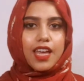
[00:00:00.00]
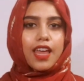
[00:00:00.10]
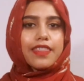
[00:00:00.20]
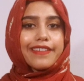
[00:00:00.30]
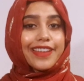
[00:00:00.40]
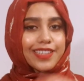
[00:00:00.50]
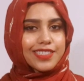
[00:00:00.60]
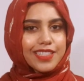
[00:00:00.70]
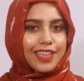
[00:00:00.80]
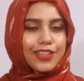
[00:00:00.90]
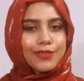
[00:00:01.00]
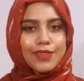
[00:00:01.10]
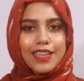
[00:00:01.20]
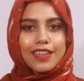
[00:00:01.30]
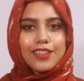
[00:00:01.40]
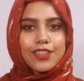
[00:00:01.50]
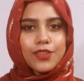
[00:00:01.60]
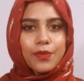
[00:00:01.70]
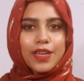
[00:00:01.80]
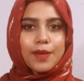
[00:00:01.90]
And the next day, you can
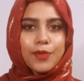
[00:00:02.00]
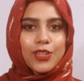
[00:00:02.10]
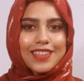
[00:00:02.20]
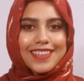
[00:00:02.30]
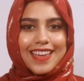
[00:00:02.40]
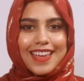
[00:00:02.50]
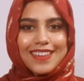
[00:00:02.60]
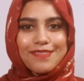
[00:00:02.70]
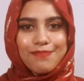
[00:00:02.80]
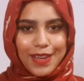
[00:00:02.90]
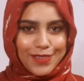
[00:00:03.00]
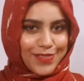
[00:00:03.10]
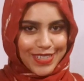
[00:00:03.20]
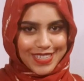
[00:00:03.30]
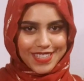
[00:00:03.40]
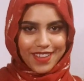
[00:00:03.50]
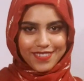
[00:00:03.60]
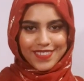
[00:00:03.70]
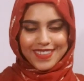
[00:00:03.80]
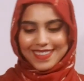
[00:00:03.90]
wake up early and buy it for
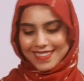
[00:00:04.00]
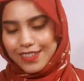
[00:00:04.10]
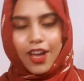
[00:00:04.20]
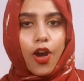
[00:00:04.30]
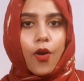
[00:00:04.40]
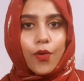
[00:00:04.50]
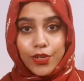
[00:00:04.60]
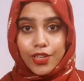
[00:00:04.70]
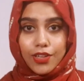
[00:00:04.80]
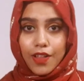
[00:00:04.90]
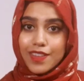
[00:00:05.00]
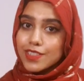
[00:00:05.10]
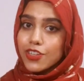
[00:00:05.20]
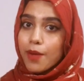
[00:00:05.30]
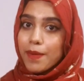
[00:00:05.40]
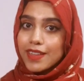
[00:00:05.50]
yourself. Or you can always shop